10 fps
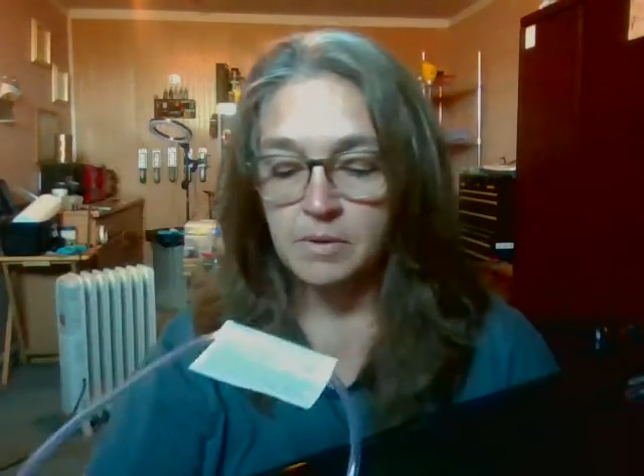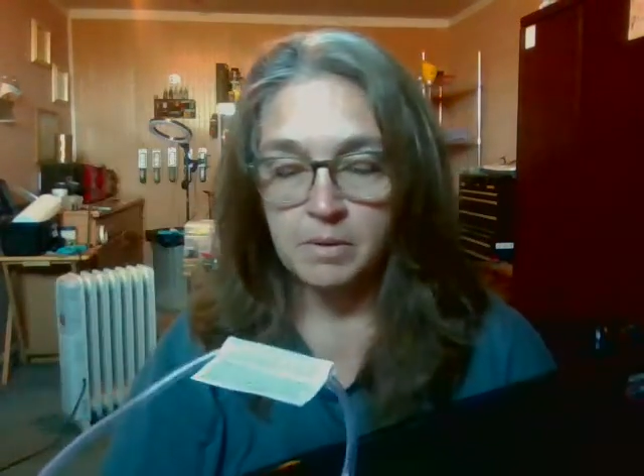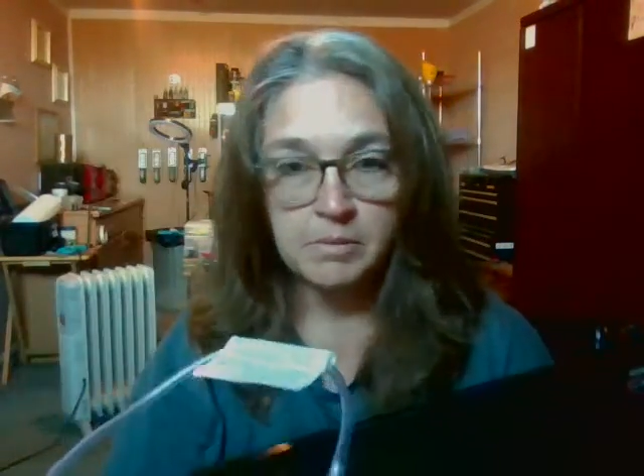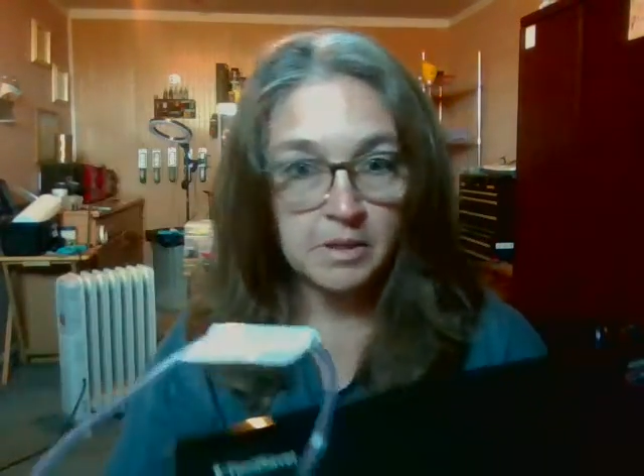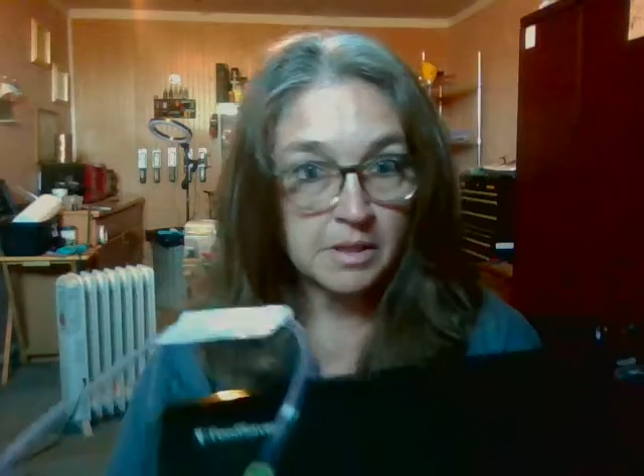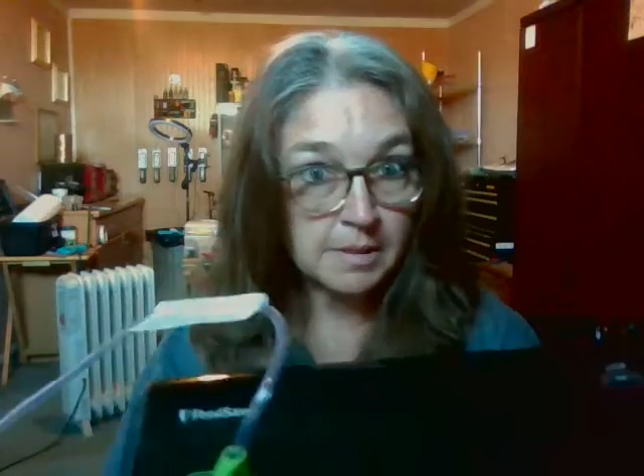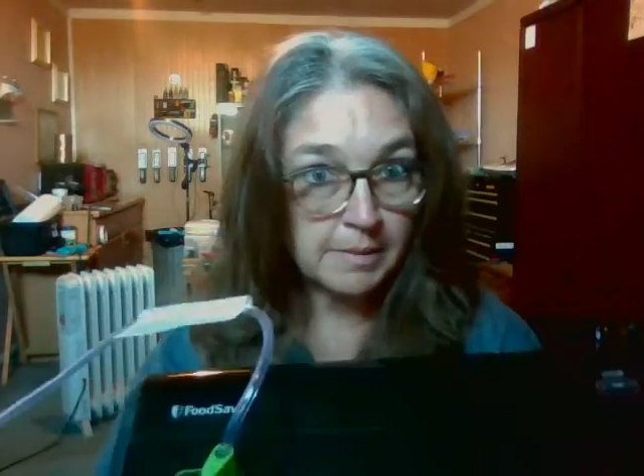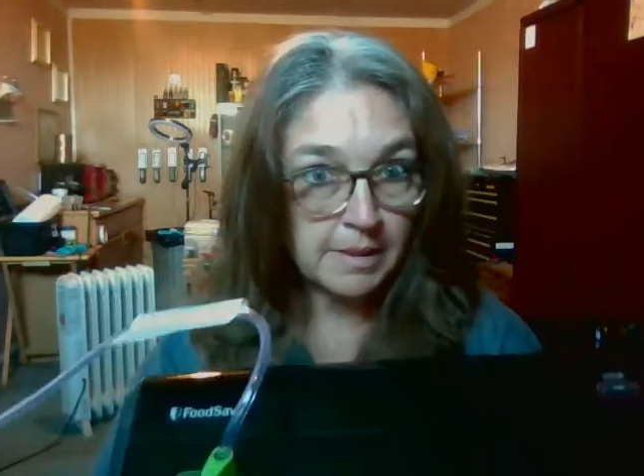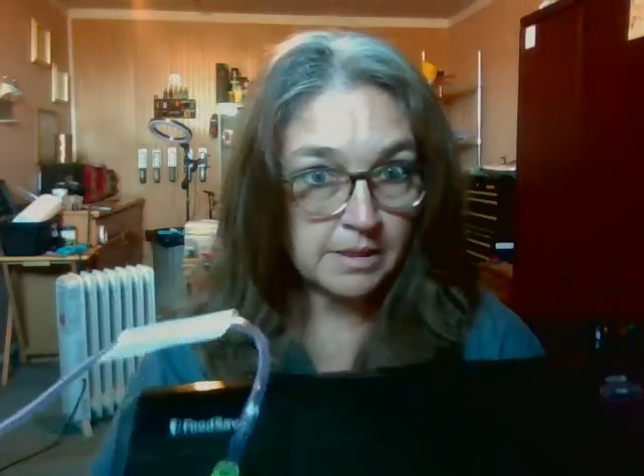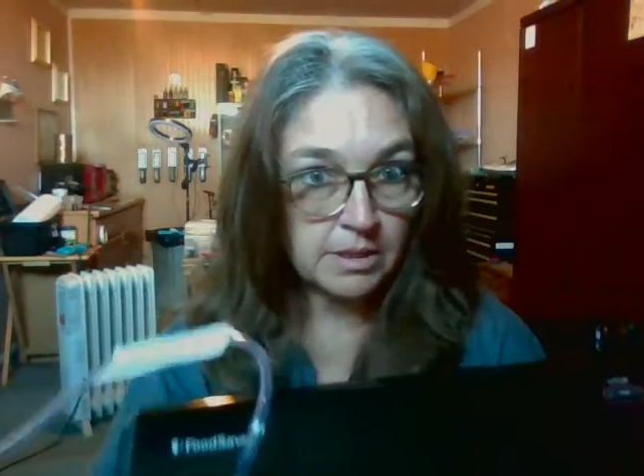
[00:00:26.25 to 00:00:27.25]
So I'm going to
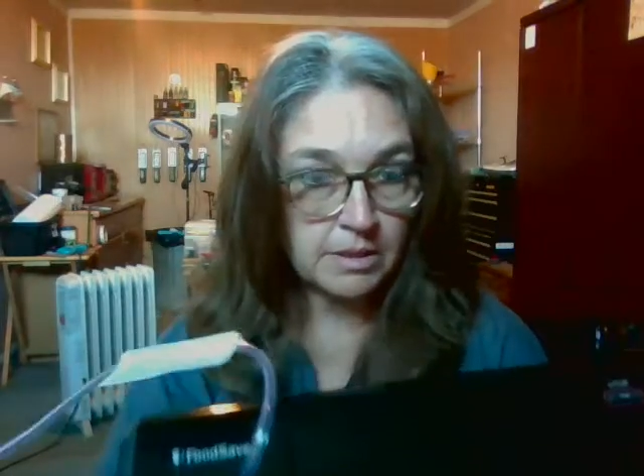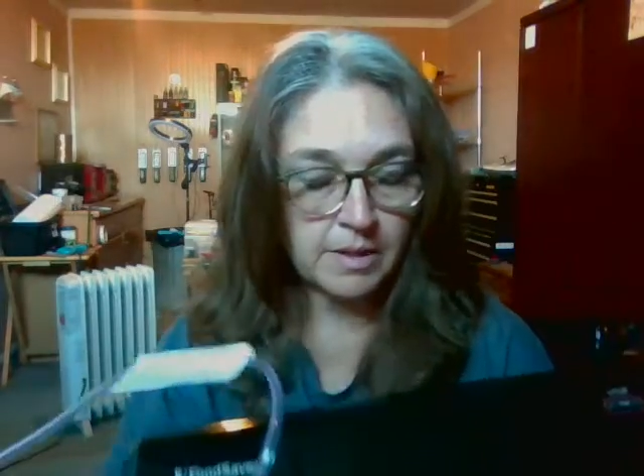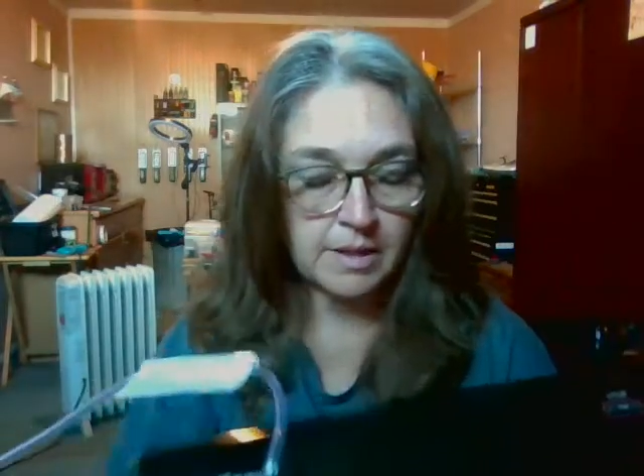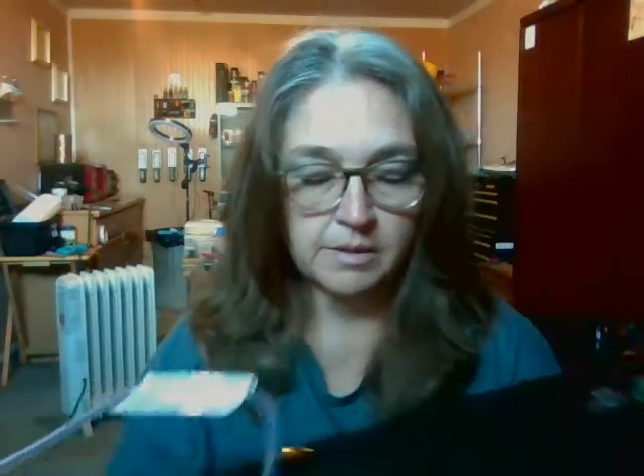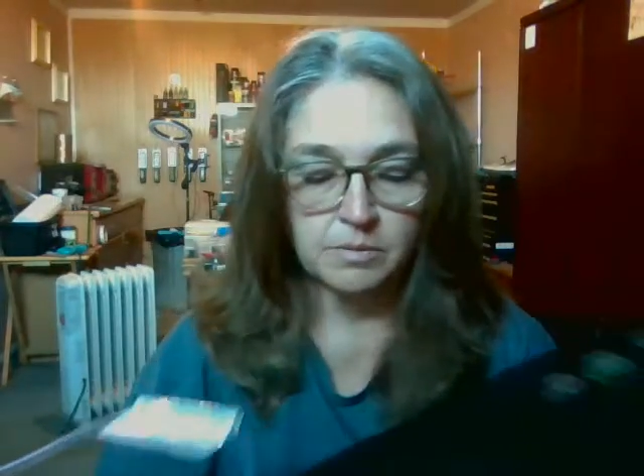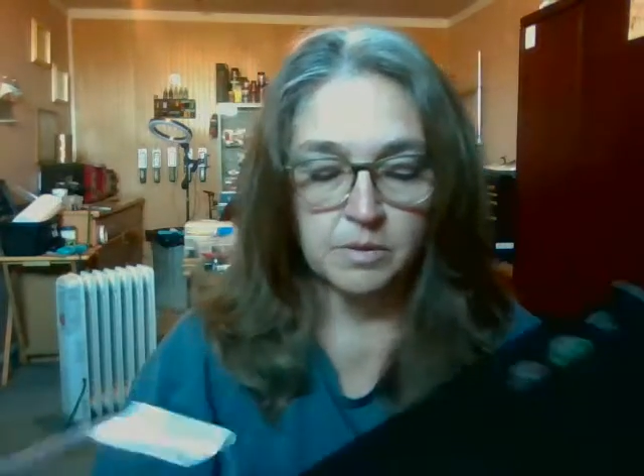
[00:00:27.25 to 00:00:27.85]
explain to you how this